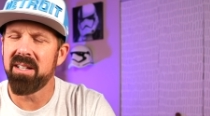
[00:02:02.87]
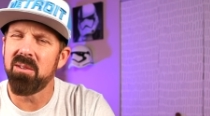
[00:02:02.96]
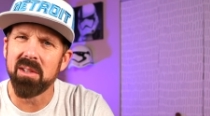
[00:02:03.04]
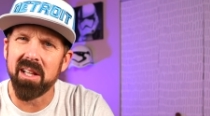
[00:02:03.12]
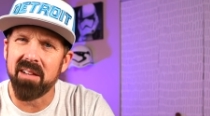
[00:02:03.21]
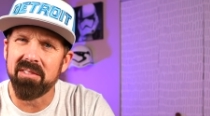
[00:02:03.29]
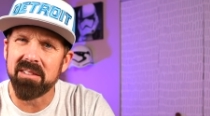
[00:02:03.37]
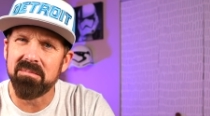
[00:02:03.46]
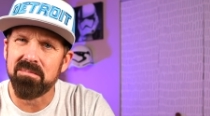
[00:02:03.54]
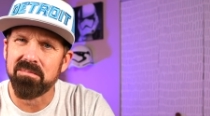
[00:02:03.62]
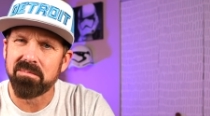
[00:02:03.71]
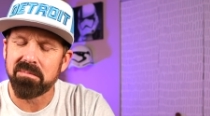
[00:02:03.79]
I don't love it.
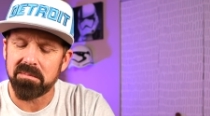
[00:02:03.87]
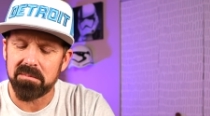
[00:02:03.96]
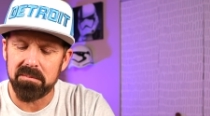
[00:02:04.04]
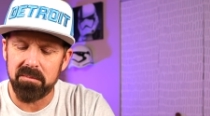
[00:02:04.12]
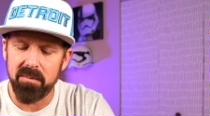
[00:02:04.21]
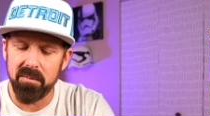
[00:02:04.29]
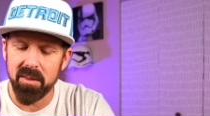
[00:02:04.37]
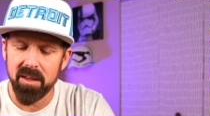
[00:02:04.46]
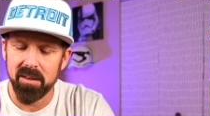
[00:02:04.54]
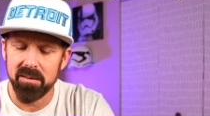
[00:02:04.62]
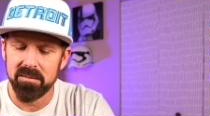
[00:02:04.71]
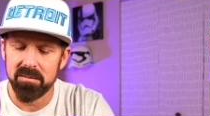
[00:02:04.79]

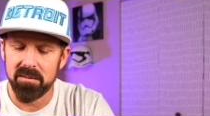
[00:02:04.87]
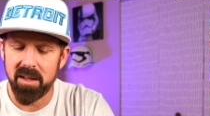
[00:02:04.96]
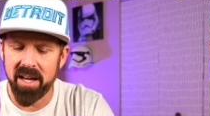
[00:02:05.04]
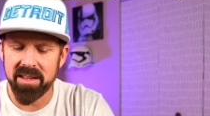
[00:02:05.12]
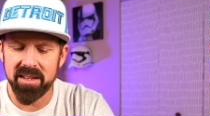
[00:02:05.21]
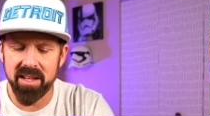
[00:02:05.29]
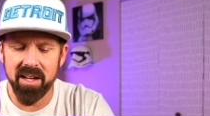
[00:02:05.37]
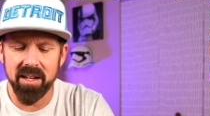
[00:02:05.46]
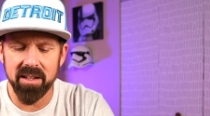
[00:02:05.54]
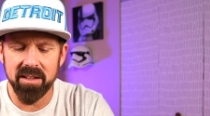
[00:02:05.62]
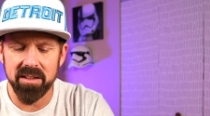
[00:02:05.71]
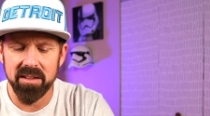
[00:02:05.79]
I
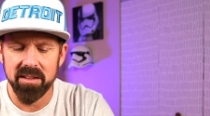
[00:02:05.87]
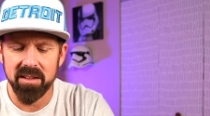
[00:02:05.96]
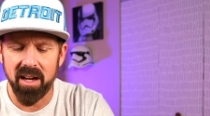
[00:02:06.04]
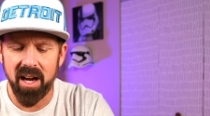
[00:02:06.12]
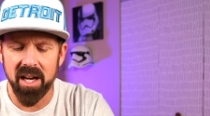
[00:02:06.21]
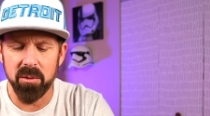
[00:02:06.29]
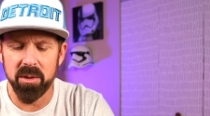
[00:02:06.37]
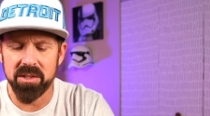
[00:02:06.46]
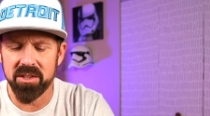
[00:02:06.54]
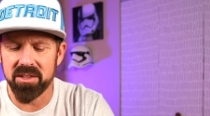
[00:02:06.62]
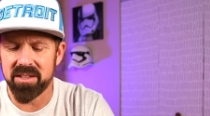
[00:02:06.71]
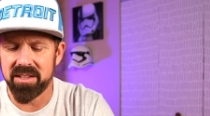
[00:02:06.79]
think I would
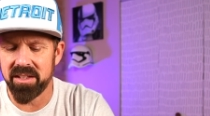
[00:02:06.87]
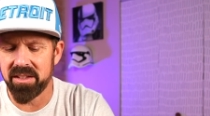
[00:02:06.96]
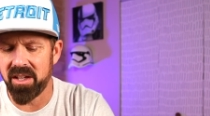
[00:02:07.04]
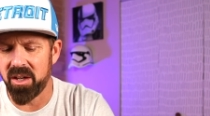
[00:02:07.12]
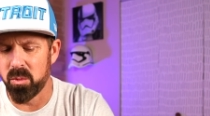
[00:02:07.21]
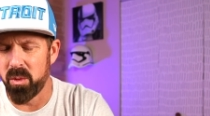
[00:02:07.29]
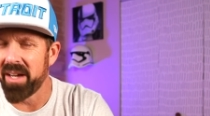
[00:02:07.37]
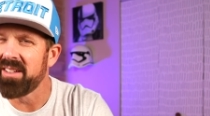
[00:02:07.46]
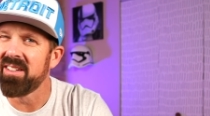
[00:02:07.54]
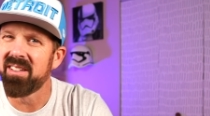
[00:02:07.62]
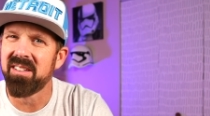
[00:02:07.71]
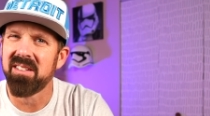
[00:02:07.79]
just get a
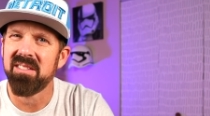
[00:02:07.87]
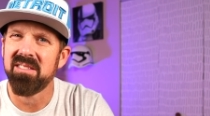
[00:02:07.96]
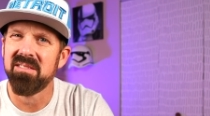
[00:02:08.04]
regular